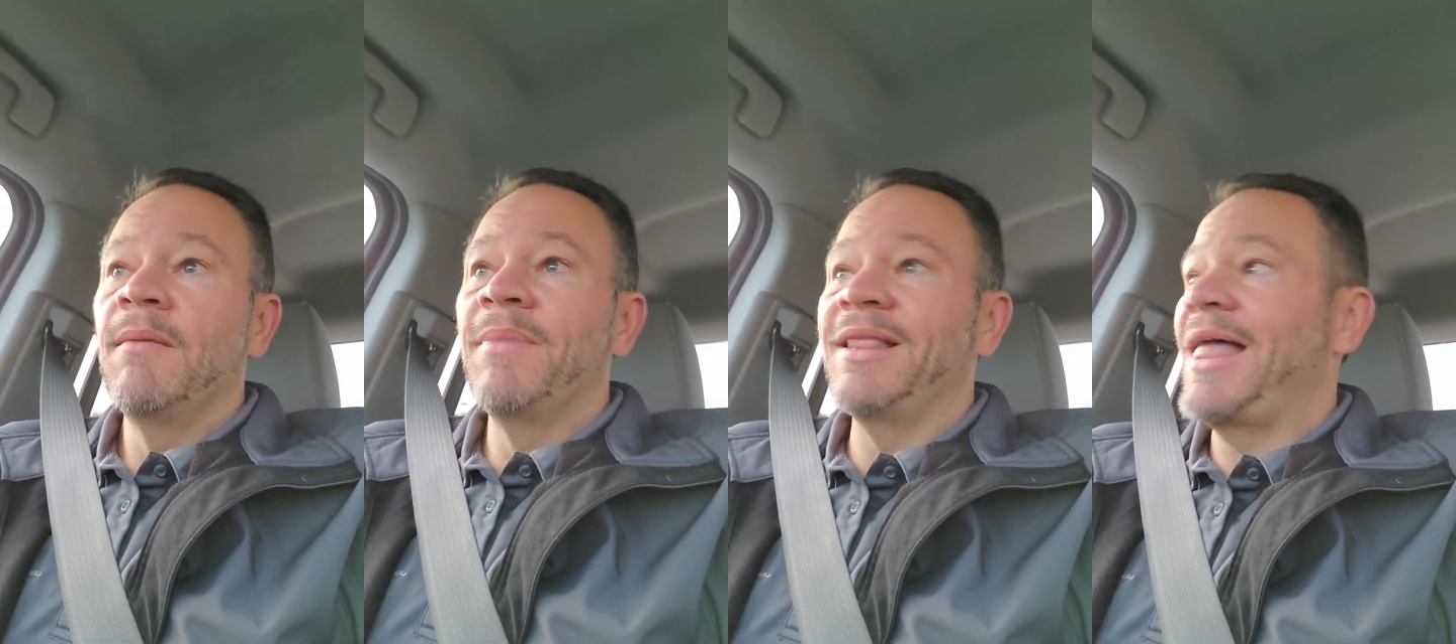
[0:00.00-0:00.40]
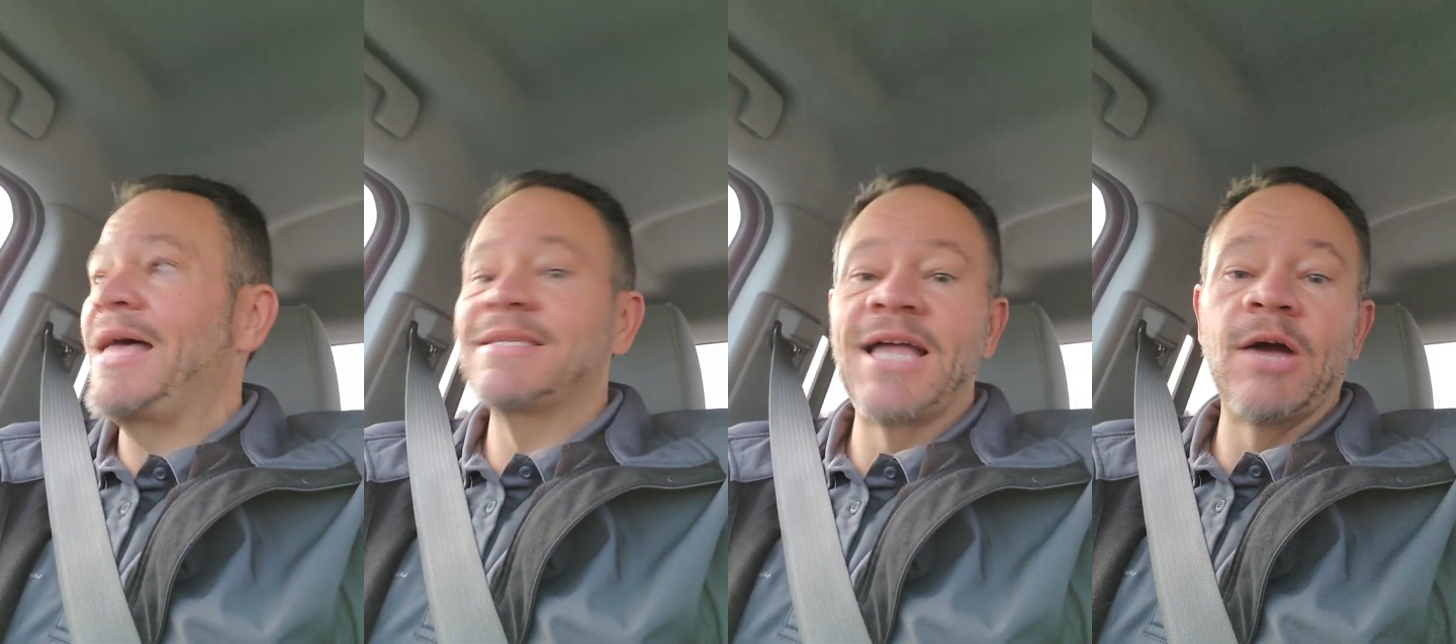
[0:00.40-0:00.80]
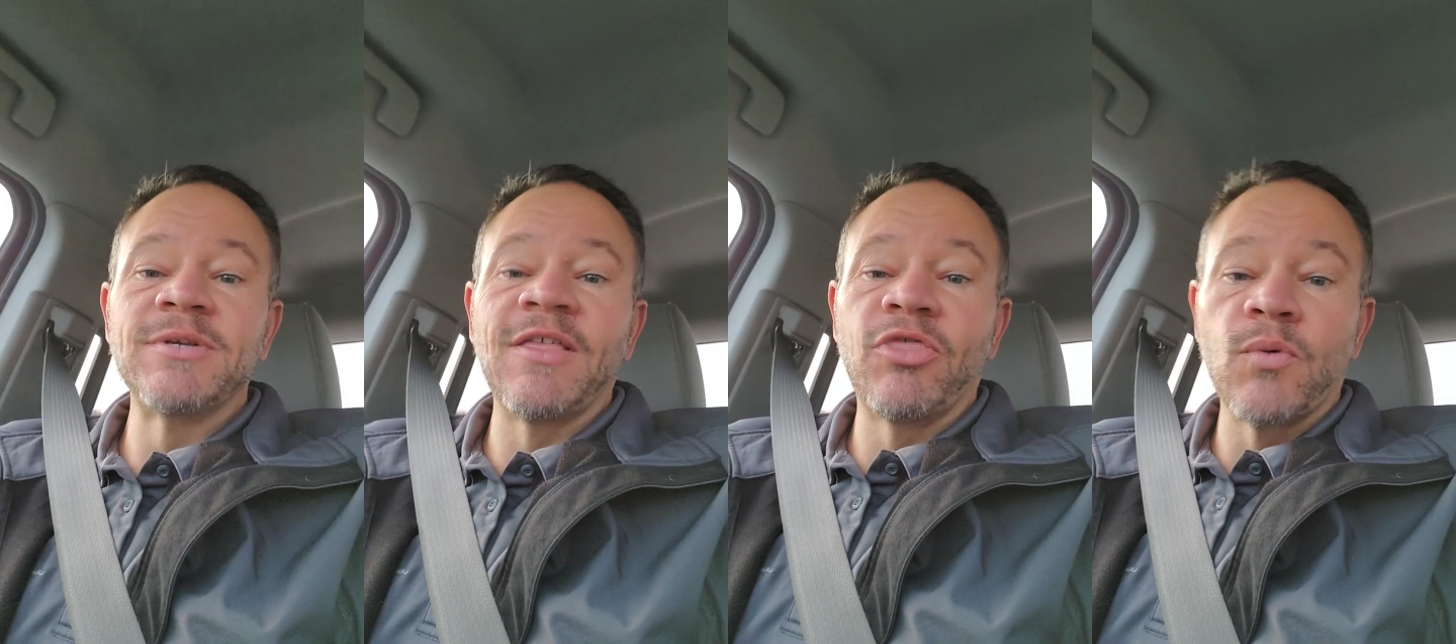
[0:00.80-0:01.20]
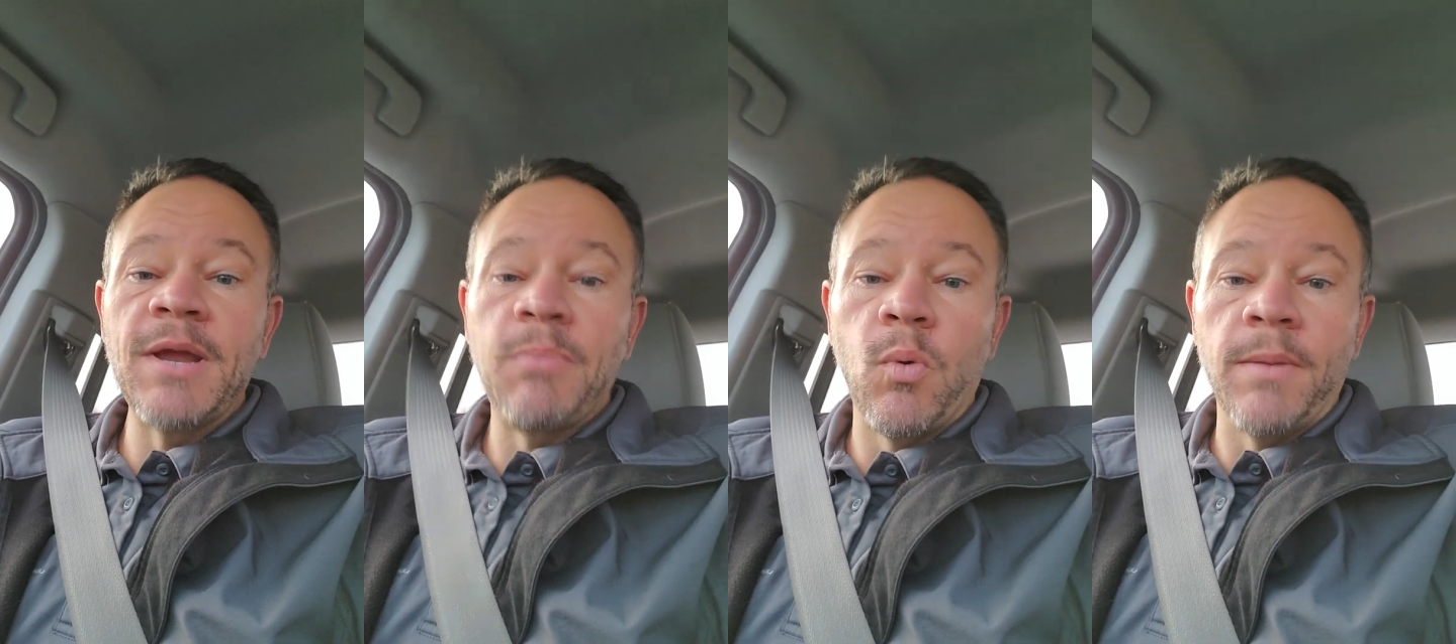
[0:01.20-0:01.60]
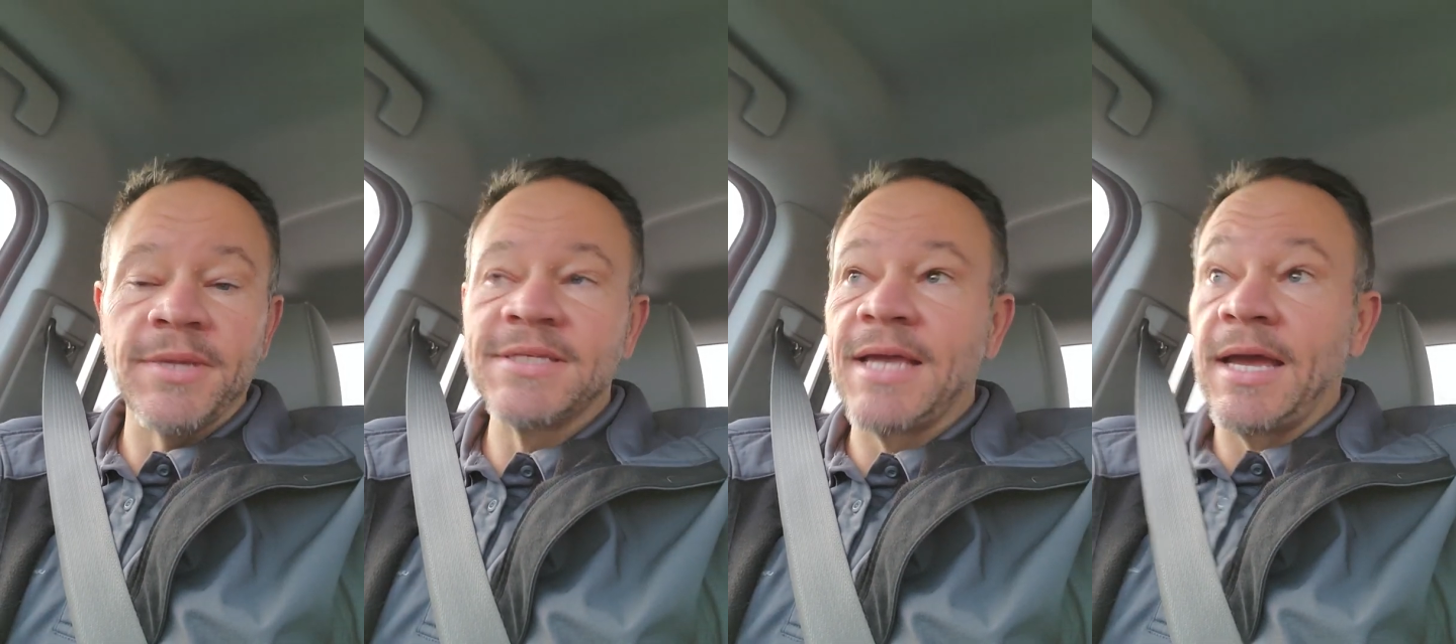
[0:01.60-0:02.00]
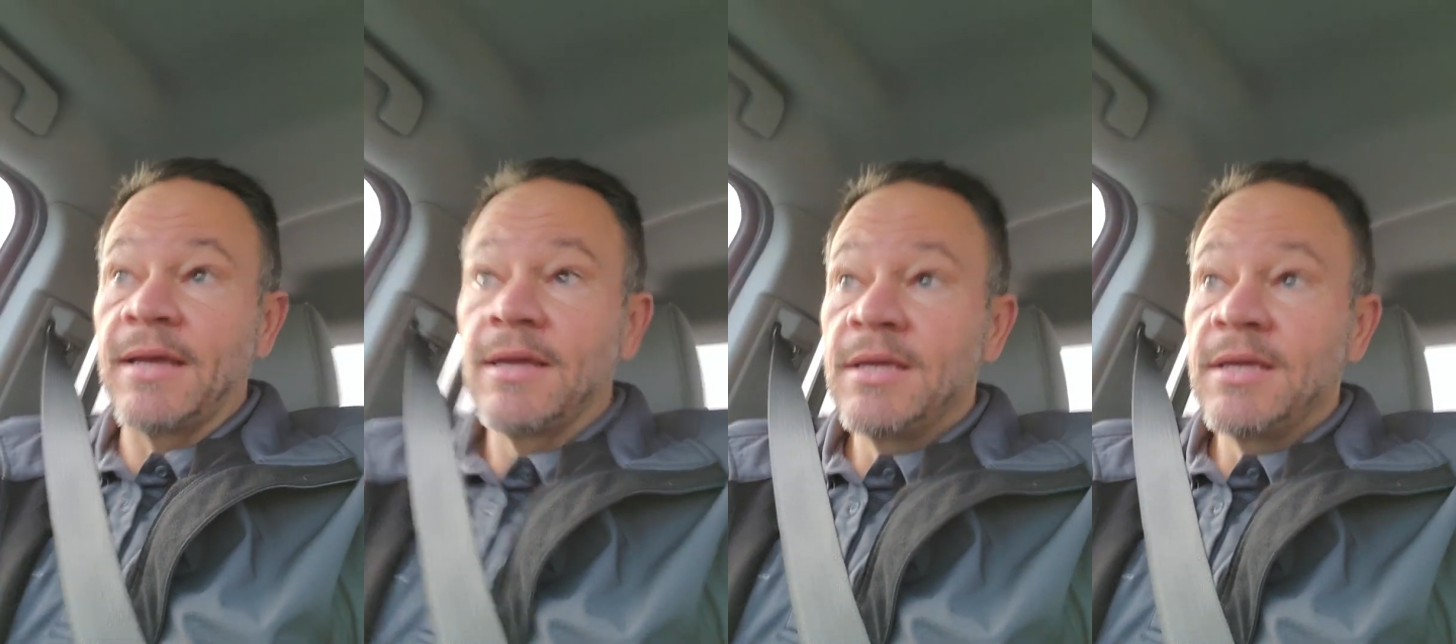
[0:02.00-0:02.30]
but last night was a three point mistake.